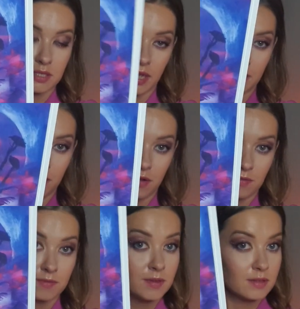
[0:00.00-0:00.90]
10
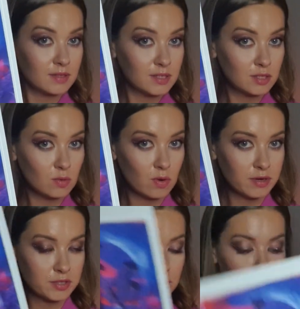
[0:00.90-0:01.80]
of
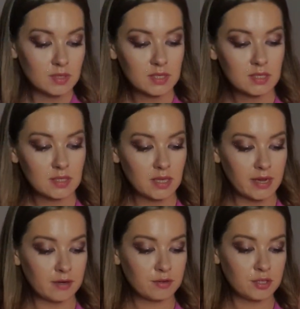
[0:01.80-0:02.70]
swords. So this is
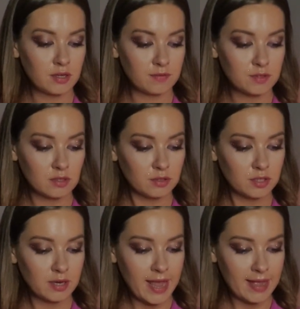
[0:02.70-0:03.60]
the energy of
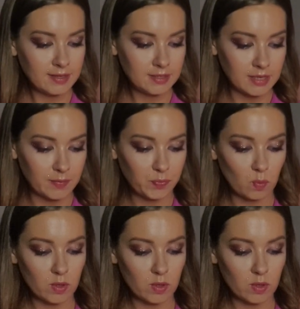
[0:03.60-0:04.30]
certain ending.